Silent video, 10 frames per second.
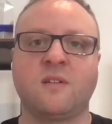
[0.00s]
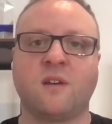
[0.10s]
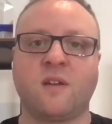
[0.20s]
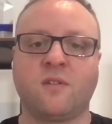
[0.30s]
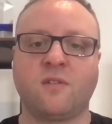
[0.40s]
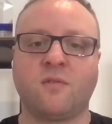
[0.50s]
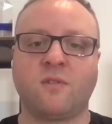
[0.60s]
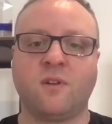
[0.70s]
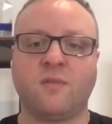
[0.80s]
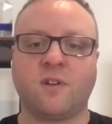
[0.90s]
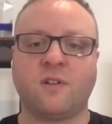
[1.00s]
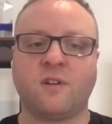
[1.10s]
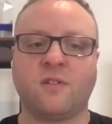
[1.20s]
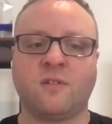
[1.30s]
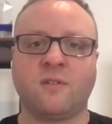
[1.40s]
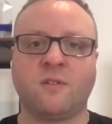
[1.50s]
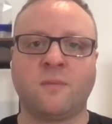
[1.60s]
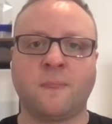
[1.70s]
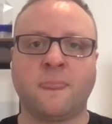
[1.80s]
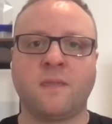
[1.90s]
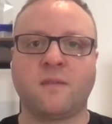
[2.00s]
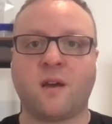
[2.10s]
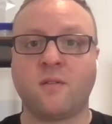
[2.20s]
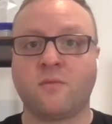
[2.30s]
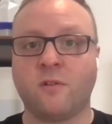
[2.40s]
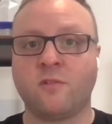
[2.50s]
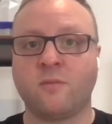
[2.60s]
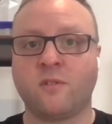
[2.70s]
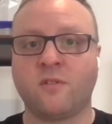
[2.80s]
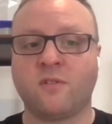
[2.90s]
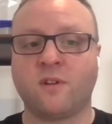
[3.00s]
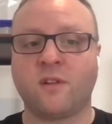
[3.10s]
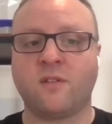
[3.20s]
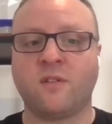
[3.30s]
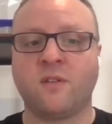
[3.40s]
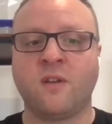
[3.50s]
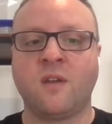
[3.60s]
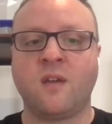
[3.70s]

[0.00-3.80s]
data sovereignty regulations, data volume constraints,